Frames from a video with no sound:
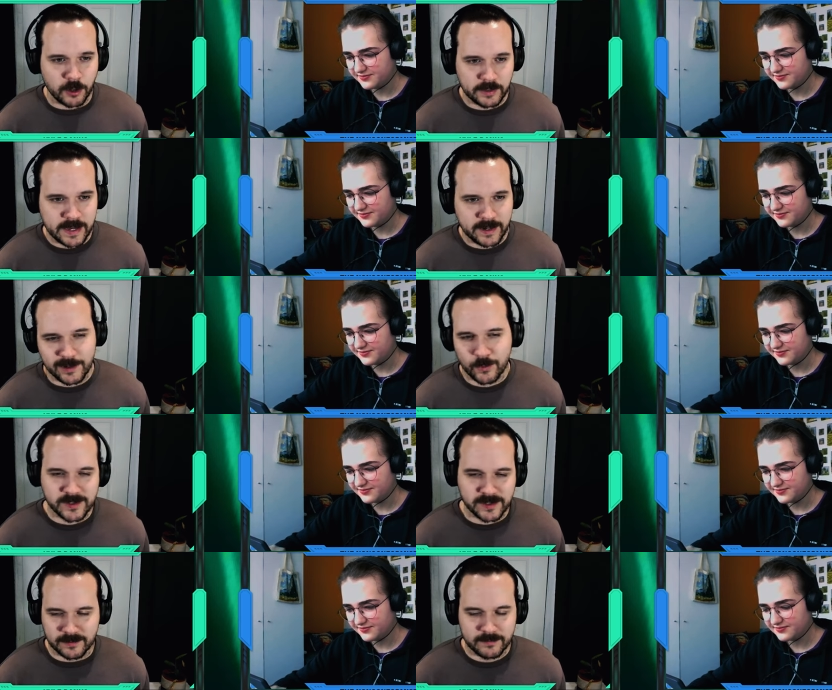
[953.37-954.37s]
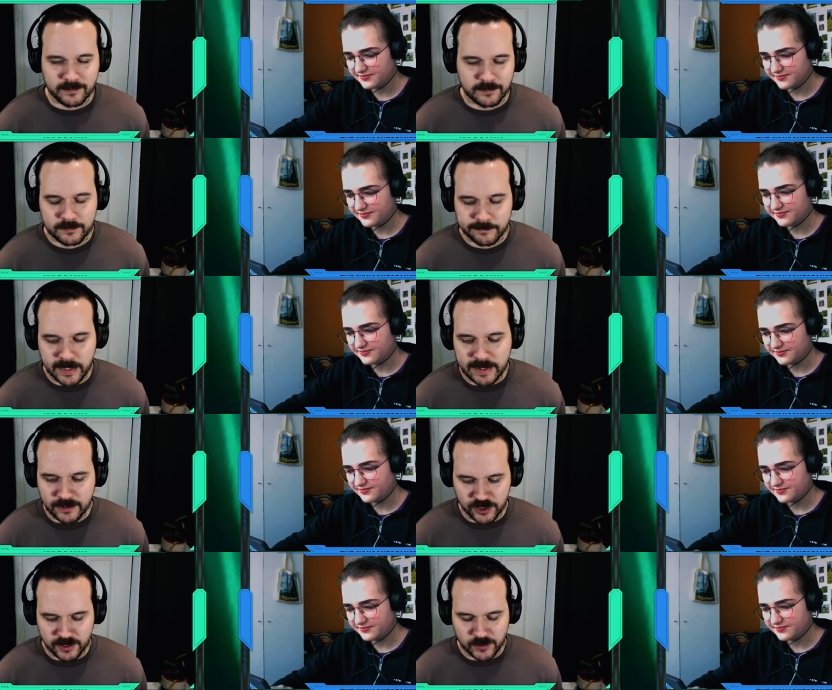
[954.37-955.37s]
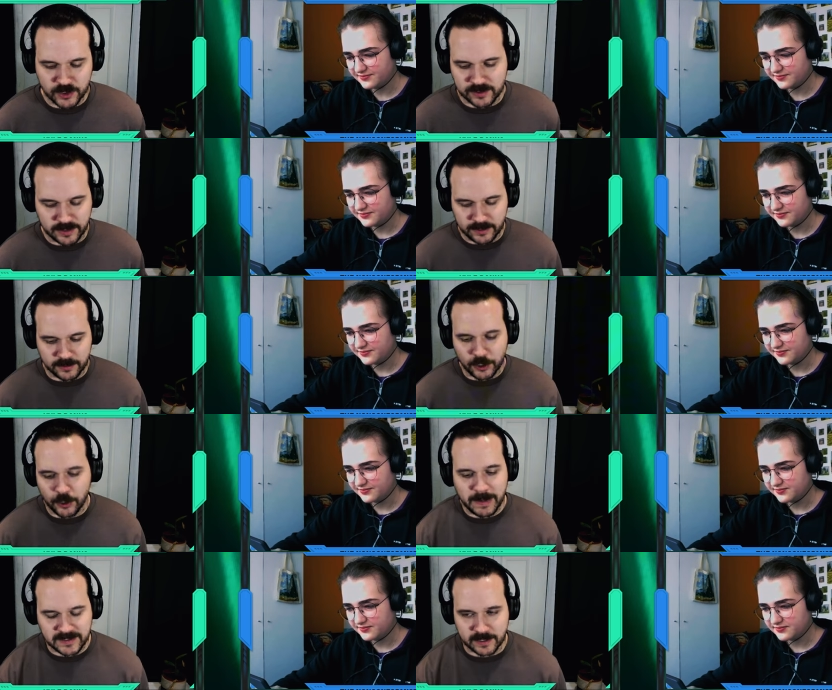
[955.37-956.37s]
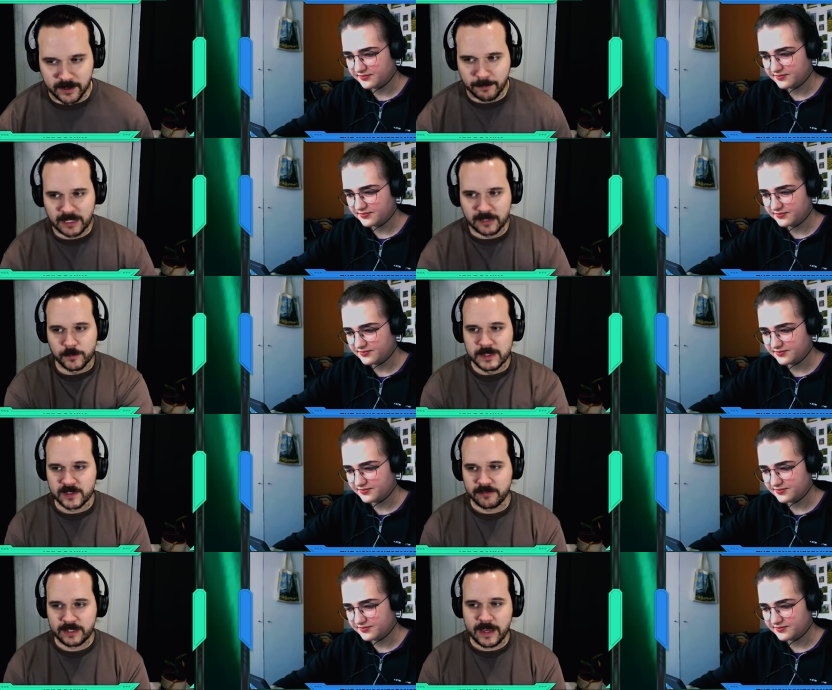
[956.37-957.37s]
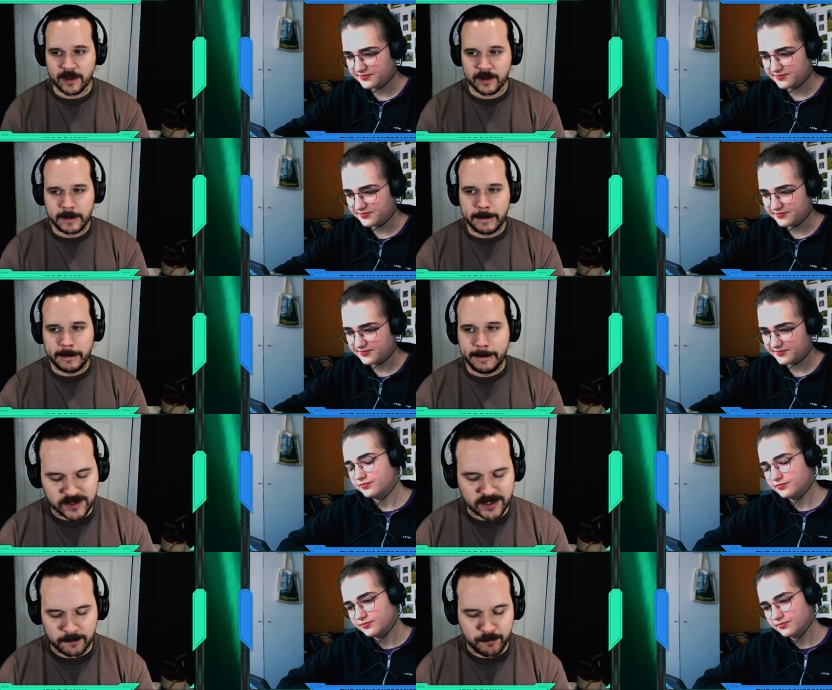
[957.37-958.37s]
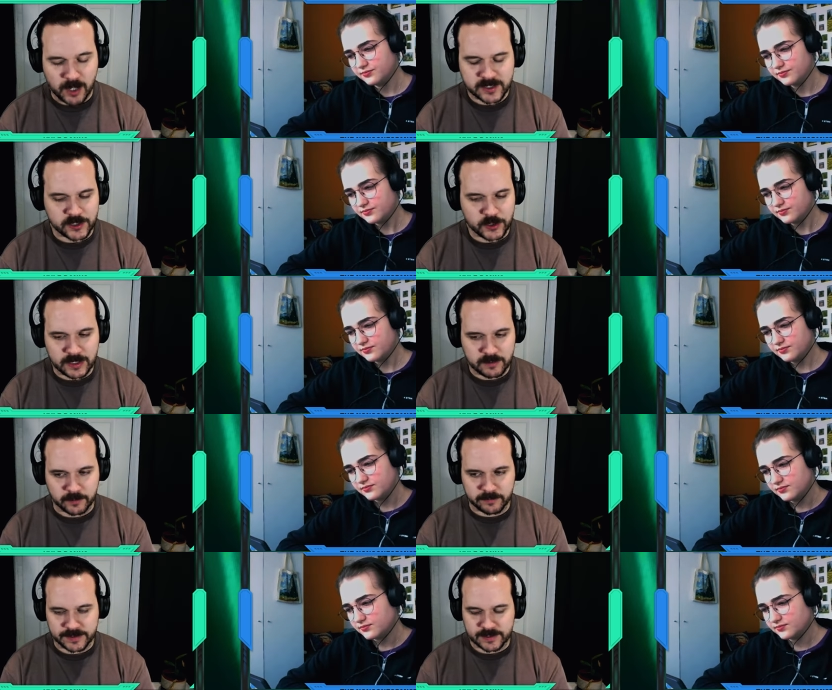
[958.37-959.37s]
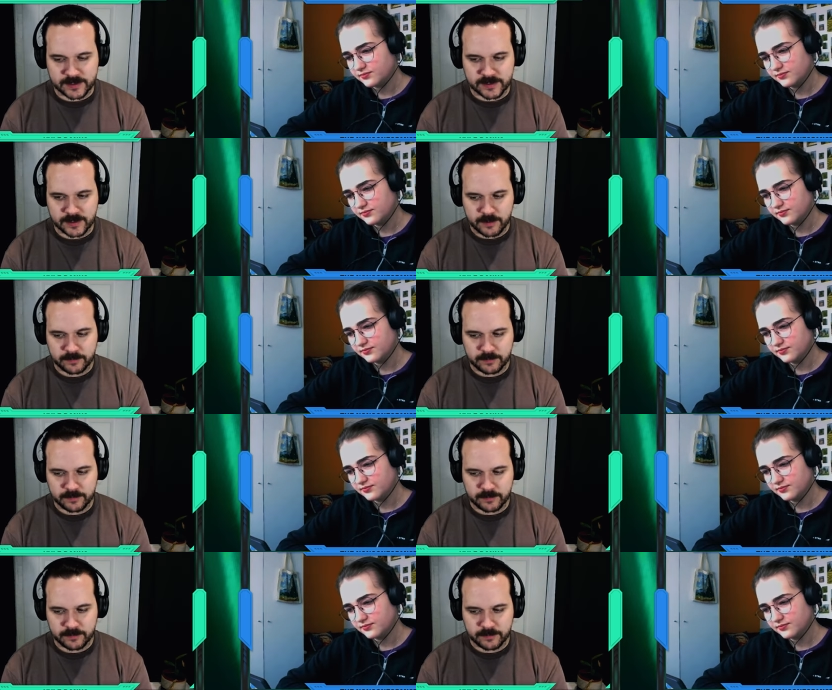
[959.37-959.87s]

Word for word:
Speaker 1: even call it that. It wasn't an engine. It was just like, you know, basic update loop and stuff like that. And then using like Box 2D for physics and